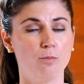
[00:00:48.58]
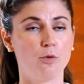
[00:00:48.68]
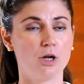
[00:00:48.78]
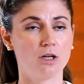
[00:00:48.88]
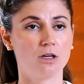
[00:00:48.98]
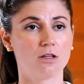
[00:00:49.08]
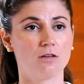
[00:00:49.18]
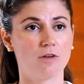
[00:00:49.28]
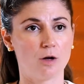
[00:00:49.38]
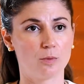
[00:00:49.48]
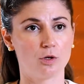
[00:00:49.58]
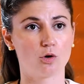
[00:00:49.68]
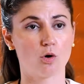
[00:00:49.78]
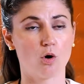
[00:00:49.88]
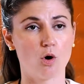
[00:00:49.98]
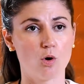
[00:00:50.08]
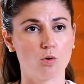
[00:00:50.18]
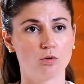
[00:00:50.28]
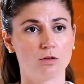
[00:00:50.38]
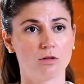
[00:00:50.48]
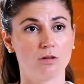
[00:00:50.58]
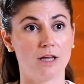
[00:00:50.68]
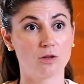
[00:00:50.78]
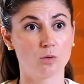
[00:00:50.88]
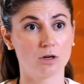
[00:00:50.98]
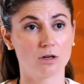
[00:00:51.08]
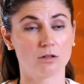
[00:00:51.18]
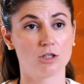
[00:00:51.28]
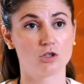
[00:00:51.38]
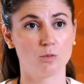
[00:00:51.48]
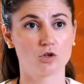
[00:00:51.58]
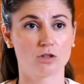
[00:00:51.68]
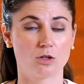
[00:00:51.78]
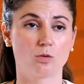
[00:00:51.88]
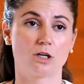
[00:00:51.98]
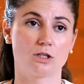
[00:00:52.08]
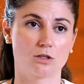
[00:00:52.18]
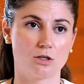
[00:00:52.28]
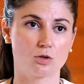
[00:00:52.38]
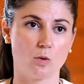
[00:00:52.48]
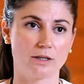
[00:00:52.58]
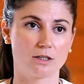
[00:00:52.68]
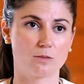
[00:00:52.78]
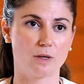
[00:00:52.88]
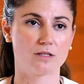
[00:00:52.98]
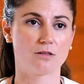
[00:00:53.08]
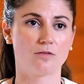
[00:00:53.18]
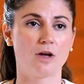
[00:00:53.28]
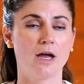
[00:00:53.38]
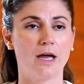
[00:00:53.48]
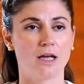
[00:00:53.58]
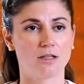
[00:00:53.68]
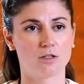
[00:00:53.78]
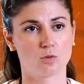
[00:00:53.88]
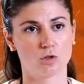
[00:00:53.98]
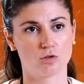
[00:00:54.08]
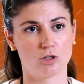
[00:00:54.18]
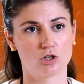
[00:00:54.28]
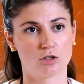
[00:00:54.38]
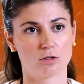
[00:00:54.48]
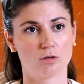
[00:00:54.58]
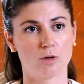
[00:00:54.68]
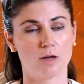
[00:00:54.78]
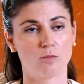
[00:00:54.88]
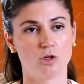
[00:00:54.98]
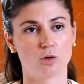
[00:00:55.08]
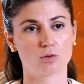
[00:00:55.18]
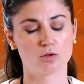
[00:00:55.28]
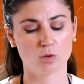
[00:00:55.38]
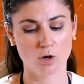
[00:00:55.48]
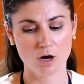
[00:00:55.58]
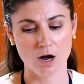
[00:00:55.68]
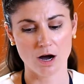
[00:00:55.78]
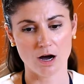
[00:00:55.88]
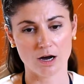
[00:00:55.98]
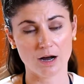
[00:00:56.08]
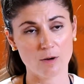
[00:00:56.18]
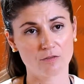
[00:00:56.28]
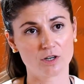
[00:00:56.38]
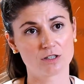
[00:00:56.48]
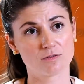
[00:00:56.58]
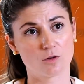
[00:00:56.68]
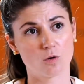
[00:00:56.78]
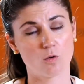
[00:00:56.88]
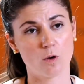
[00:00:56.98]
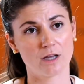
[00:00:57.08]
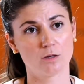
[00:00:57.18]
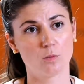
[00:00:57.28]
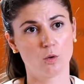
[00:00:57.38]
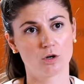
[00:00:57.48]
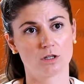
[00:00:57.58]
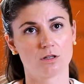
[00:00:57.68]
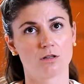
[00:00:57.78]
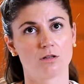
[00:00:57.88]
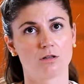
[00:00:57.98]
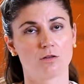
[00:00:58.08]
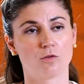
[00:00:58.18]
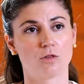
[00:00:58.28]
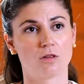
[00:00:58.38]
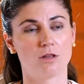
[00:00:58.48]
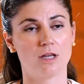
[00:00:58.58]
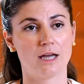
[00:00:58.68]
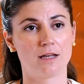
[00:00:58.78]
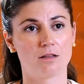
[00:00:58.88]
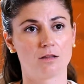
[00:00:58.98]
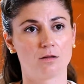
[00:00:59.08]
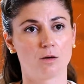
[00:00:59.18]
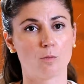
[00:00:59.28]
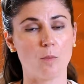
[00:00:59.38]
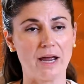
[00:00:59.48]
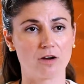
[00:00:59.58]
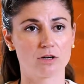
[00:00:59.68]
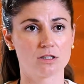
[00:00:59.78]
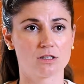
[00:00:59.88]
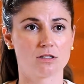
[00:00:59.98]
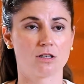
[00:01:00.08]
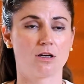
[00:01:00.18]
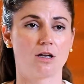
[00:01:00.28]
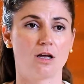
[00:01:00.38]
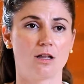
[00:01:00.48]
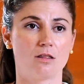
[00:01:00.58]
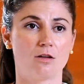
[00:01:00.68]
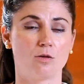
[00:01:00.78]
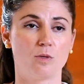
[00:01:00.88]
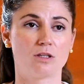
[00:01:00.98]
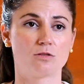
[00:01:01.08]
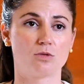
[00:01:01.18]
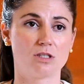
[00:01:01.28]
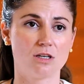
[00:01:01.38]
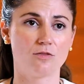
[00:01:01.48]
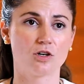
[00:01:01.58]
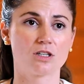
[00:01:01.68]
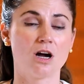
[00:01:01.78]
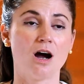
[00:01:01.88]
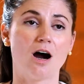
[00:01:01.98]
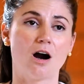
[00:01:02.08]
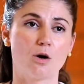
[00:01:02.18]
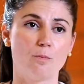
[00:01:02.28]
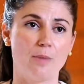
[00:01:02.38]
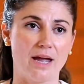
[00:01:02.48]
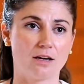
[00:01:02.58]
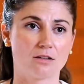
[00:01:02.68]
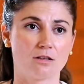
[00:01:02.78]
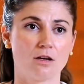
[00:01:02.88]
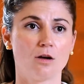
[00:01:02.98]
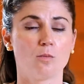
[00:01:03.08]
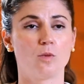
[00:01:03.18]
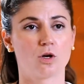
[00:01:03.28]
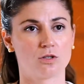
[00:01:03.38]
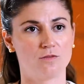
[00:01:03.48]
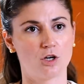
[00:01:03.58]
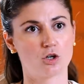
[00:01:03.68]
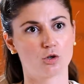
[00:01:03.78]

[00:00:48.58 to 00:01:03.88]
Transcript: bringing and developing your own network, distribution network, is quite expensive, and that's what traditional MTOs do. However, it's quite important that migrants and the remittance receivers are banked, because if they're